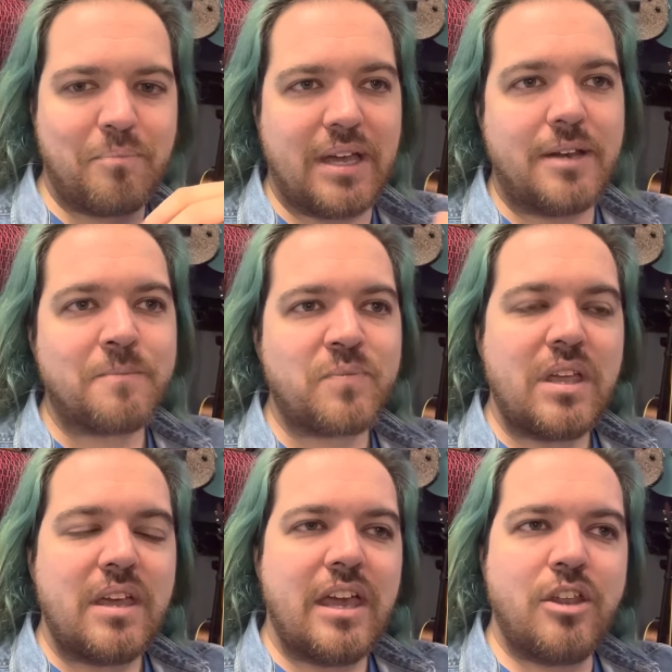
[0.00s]
But
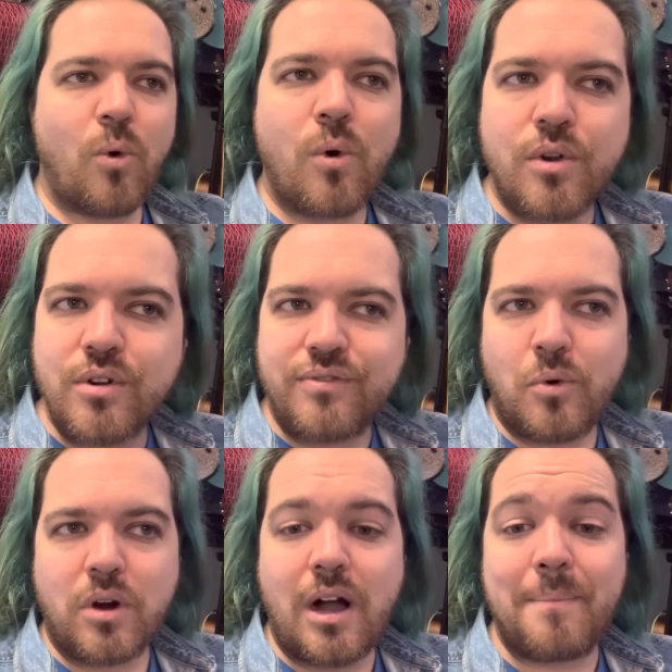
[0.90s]
in order
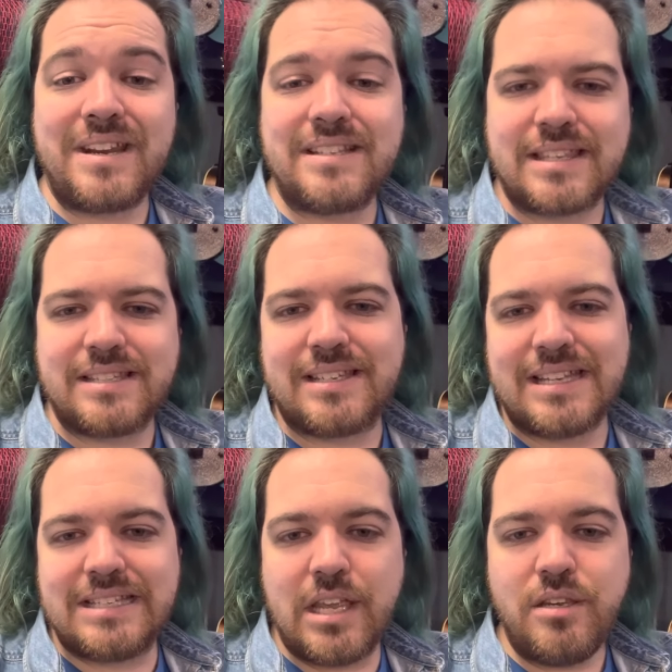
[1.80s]
for companies like this to
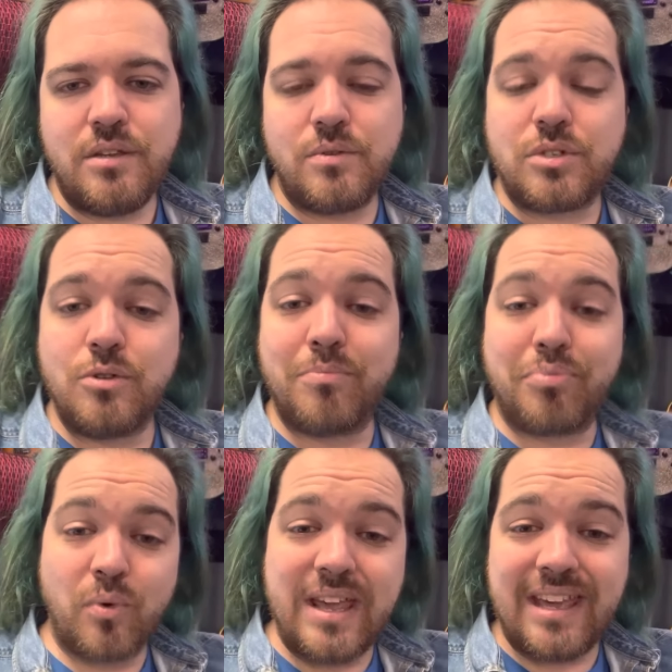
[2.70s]
continue to
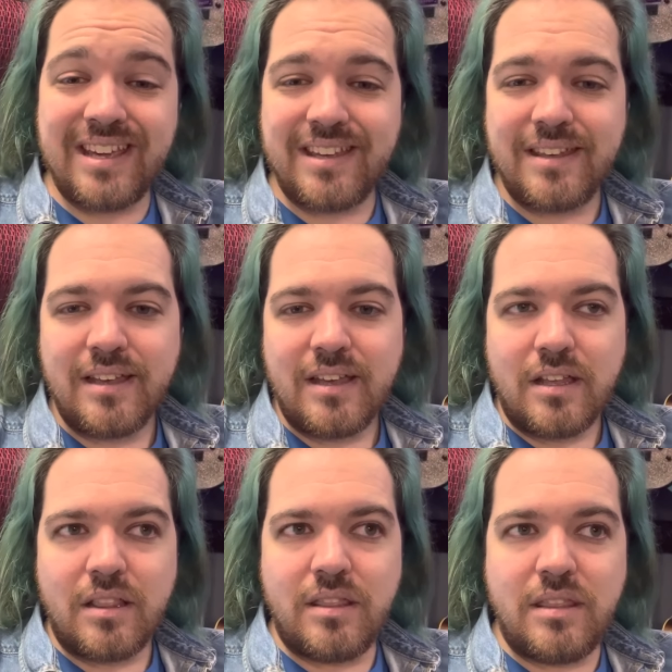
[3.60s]
bring
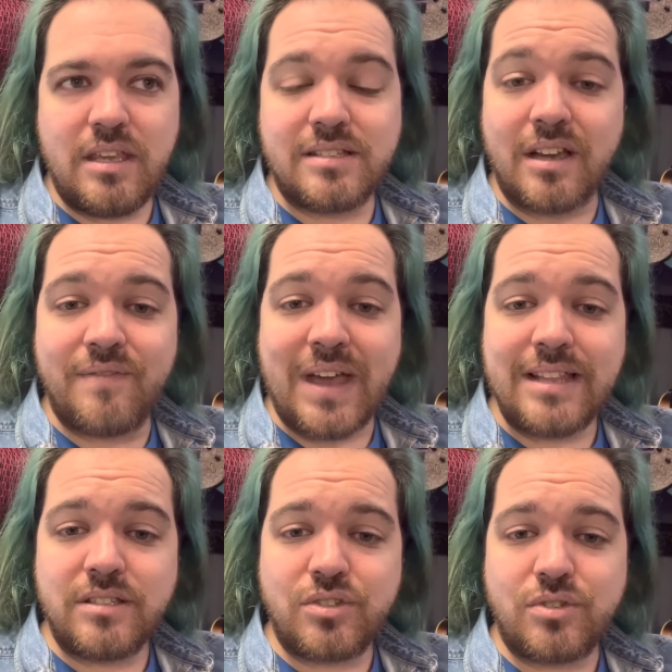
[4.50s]
these
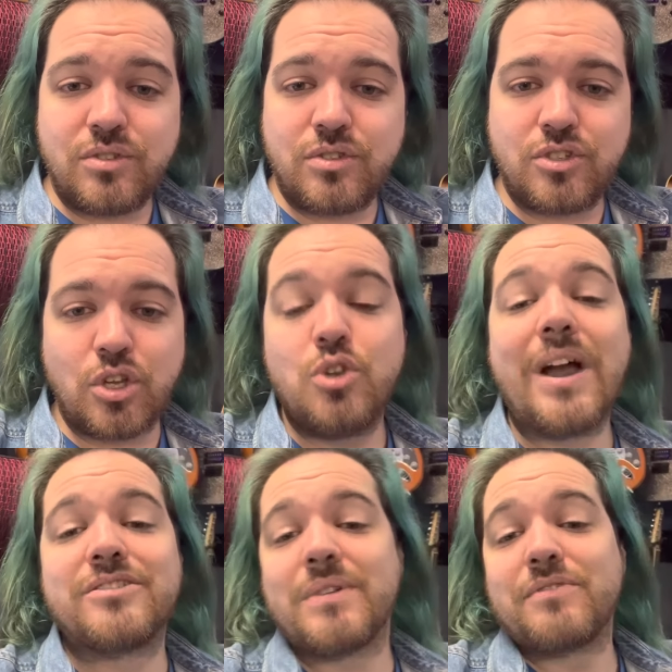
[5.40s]
events so you
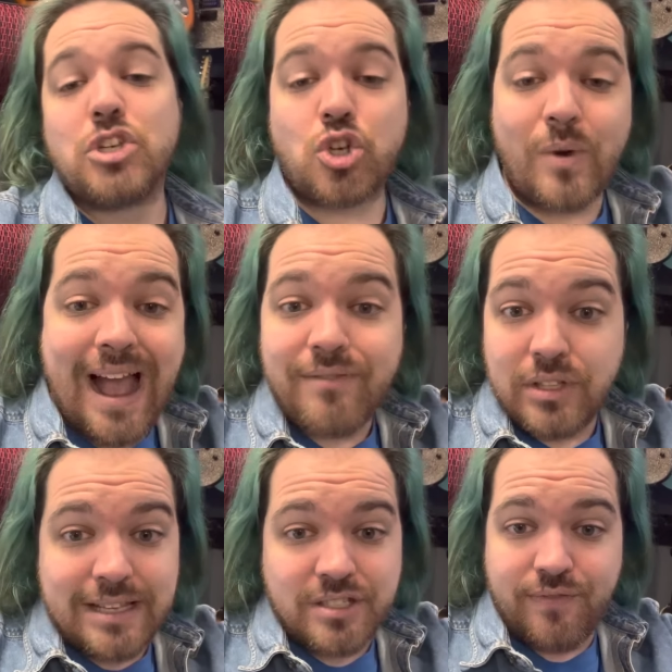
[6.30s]
guys don't have to
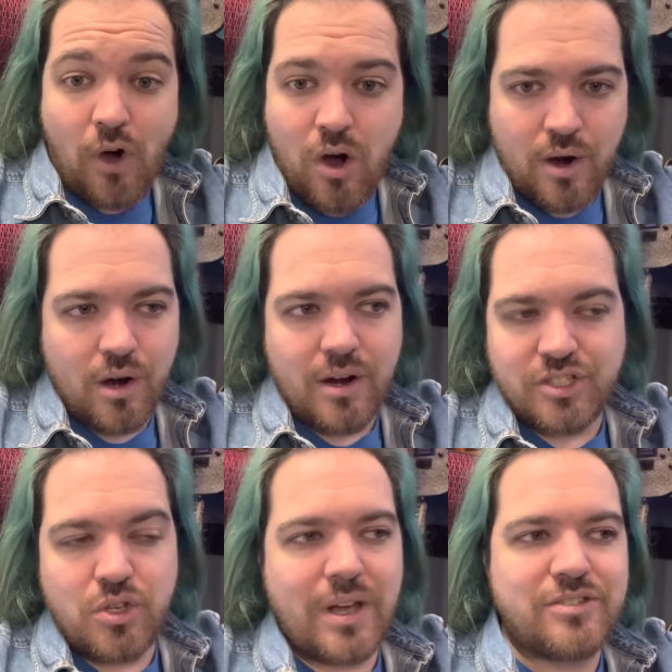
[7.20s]
travel as far,
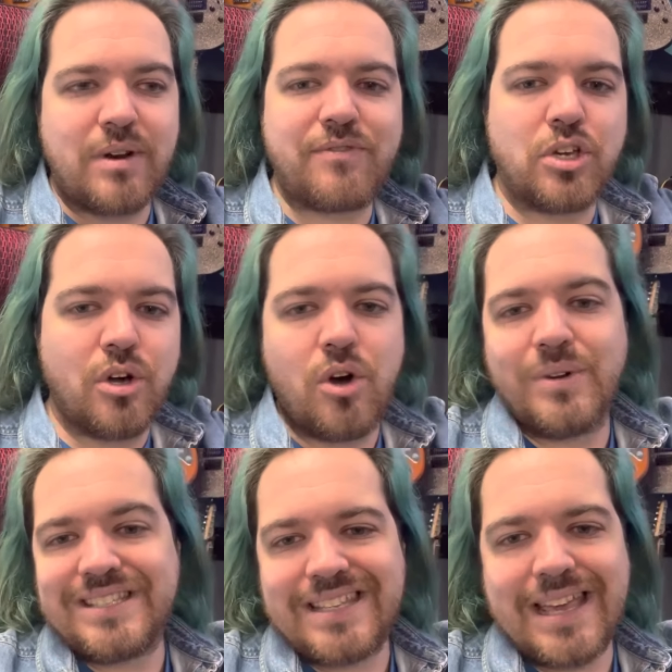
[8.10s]
so you guys don't have to go
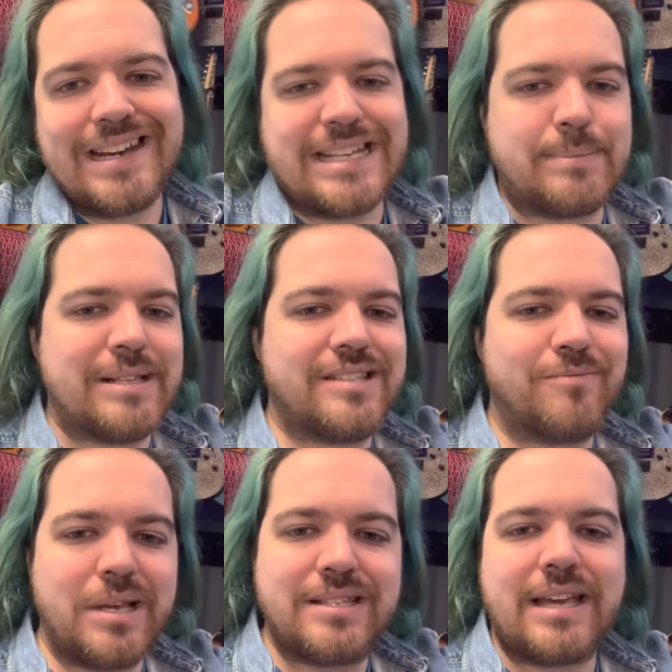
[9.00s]
and stay in an expensive
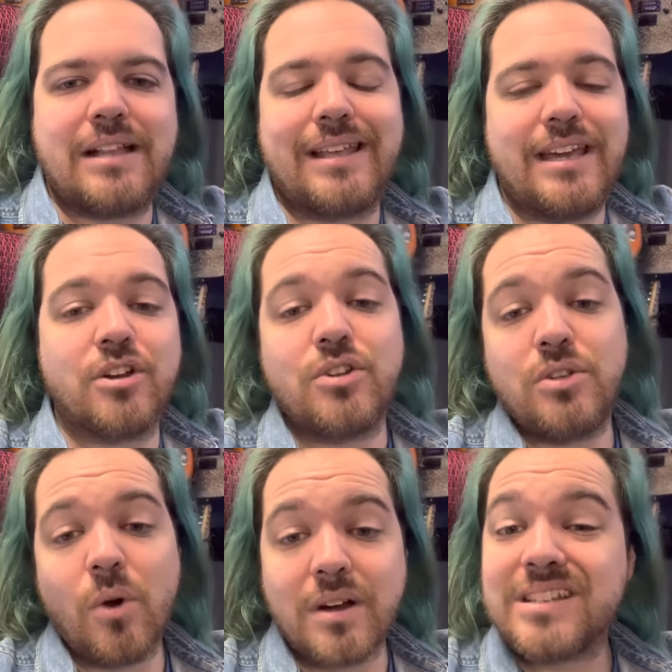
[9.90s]
place like L A or New
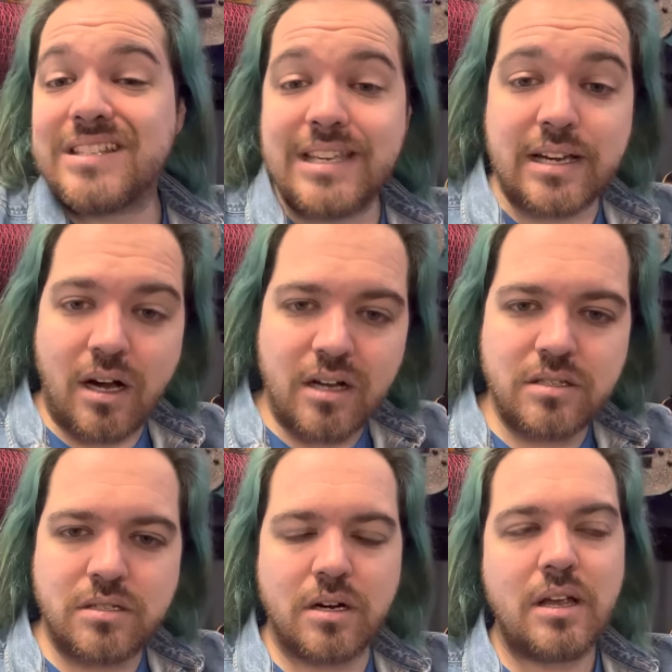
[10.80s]
York to see a
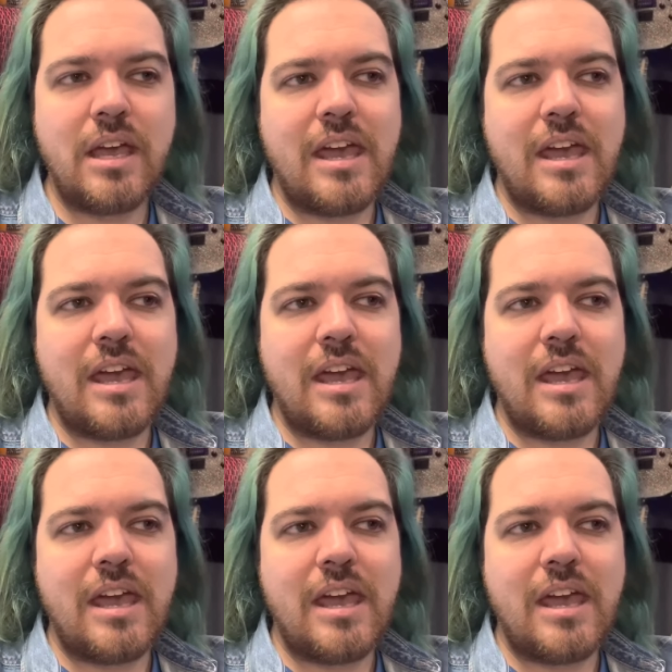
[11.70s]
concert,